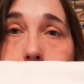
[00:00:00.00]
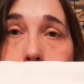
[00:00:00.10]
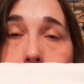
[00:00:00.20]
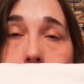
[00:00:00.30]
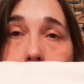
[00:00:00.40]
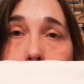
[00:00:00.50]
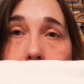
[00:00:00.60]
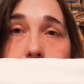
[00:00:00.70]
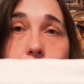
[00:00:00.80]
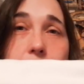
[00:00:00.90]
but I'm
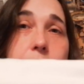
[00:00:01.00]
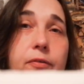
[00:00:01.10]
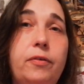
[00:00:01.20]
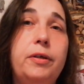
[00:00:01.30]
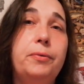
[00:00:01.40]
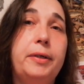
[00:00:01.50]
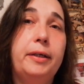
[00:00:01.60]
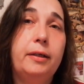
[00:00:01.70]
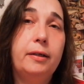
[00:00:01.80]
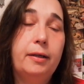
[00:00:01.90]
actually
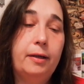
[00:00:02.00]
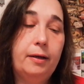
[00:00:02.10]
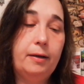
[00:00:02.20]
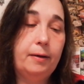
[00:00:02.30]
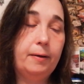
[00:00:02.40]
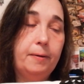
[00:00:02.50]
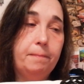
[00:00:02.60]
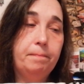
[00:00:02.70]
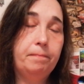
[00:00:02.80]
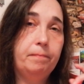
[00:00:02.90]
considering
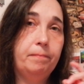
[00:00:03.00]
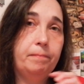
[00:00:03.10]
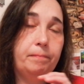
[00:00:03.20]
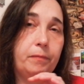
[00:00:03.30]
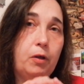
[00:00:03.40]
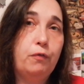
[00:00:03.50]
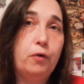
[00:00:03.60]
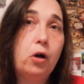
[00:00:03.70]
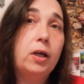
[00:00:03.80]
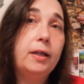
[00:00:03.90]
um,
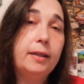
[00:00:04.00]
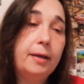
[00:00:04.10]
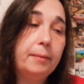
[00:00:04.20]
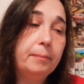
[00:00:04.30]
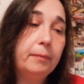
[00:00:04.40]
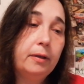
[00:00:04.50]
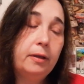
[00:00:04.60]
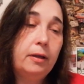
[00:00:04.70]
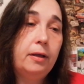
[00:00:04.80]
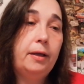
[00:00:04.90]
frogging them
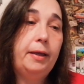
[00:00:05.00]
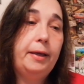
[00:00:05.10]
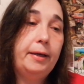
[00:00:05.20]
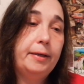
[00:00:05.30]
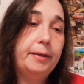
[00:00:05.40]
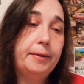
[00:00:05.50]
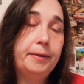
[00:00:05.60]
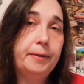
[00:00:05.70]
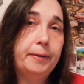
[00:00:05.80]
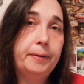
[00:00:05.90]
and
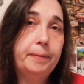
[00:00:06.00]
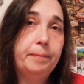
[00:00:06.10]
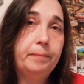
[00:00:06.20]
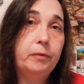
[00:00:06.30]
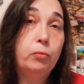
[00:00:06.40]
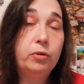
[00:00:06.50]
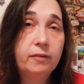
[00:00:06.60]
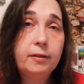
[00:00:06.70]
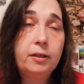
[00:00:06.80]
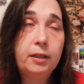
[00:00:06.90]
um,
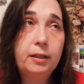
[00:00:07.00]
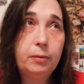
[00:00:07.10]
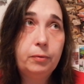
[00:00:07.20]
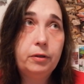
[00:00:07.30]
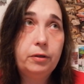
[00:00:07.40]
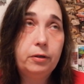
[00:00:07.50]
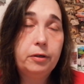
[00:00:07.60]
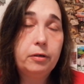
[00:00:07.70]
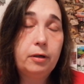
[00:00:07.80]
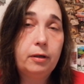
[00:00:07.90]
restitching them with a
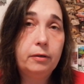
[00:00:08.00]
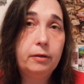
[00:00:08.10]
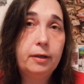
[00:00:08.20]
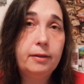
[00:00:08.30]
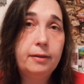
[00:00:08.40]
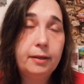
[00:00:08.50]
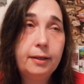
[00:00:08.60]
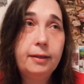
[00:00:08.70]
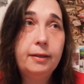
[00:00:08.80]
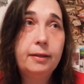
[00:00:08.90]
darker color. I
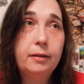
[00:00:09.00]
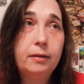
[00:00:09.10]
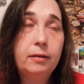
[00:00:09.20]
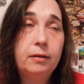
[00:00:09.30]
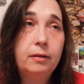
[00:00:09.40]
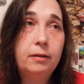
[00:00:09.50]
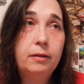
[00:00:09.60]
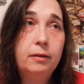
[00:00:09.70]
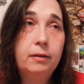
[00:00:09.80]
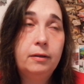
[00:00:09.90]
think
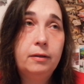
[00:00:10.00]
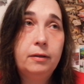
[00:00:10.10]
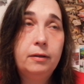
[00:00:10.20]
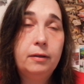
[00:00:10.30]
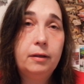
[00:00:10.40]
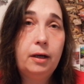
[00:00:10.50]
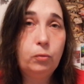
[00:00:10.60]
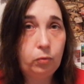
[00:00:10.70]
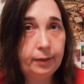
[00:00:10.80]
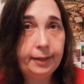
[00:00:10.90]
I
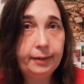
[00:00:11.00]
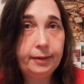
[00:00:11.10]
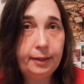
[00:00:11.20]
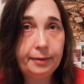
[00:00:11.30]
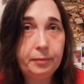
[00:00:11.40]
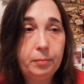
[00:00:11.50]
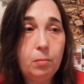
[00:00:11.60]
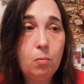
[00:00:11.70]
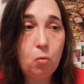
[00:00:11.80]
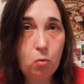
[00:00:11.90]
will like that
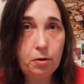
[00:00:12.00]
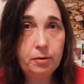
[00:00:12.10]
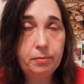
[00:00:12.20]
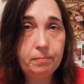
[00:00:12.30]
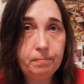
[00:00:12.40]
more.